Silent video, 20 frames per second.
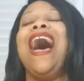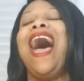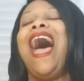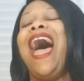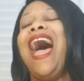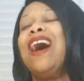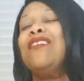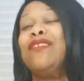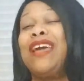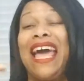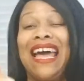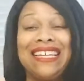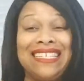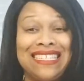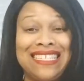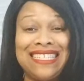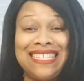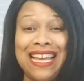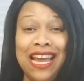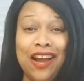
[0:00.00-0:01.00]
I've got
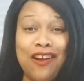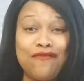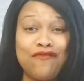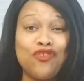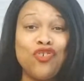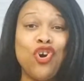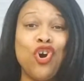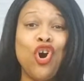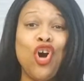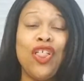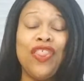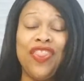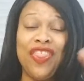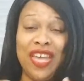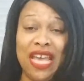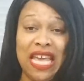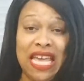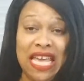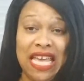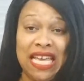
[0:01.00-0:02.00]
several
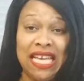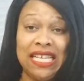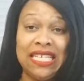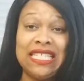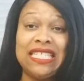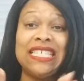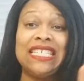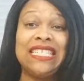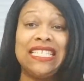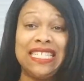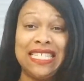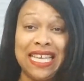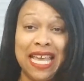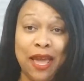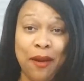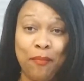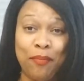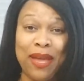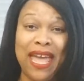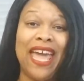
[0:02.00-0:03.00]
things to
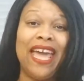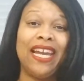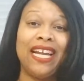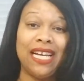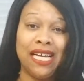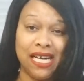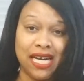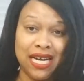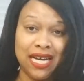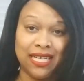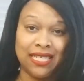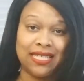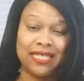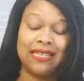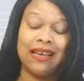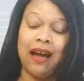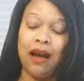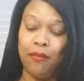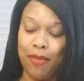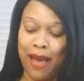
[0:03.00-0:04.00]
sip and cuss
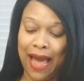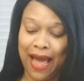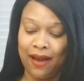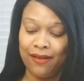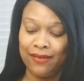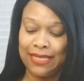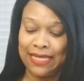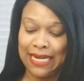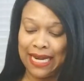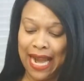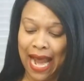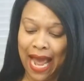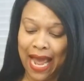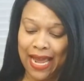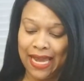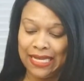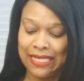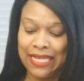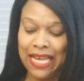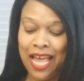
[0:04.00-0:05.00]
about
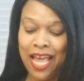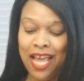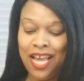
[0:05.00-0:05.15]
tonight.